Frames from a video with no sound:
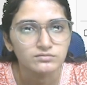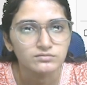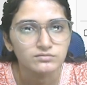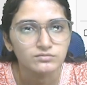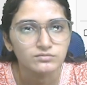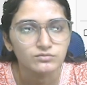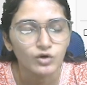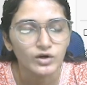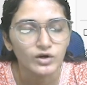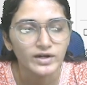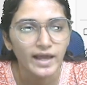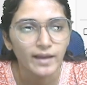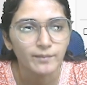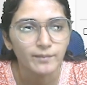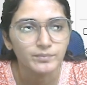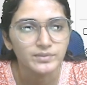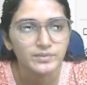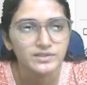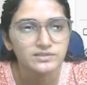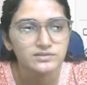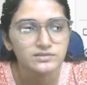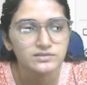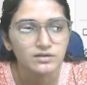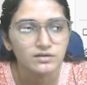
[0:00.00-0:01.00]
what
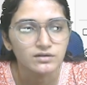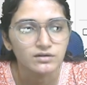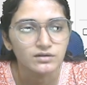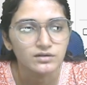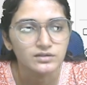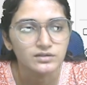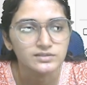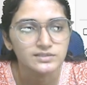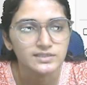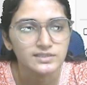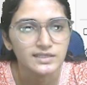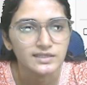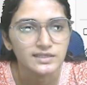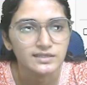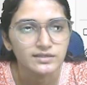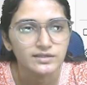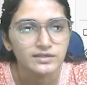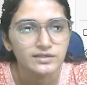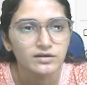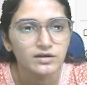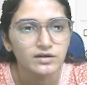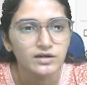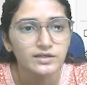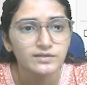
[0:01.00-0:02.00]
happens? See
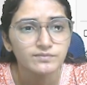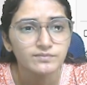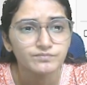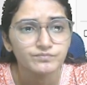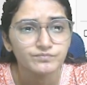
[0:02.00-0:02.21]
here